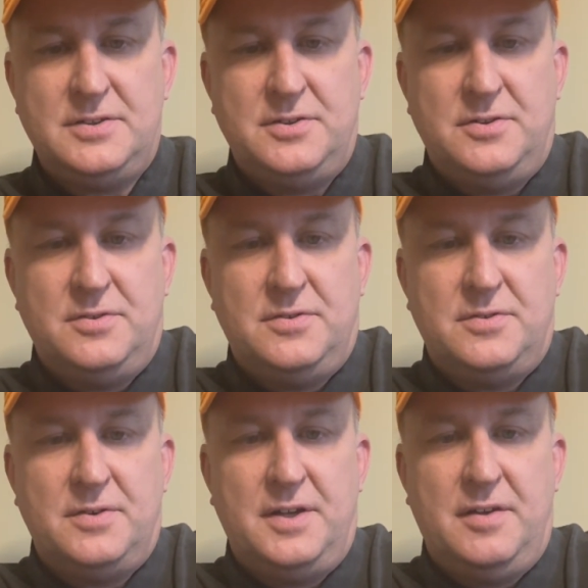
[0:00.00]
2,
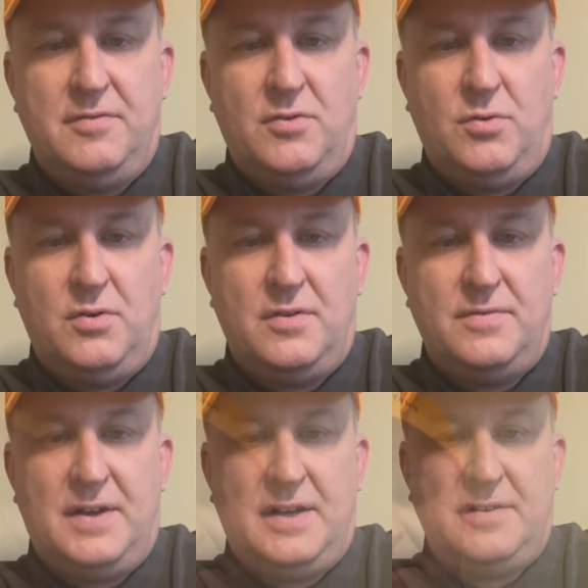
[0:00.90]
3, 4,
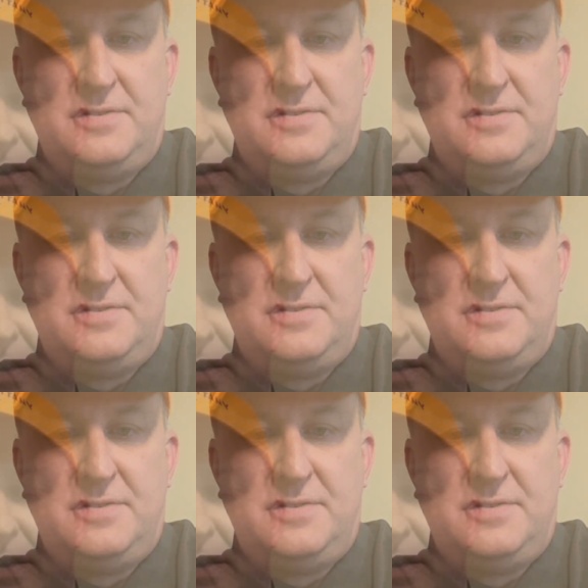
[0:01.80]
5.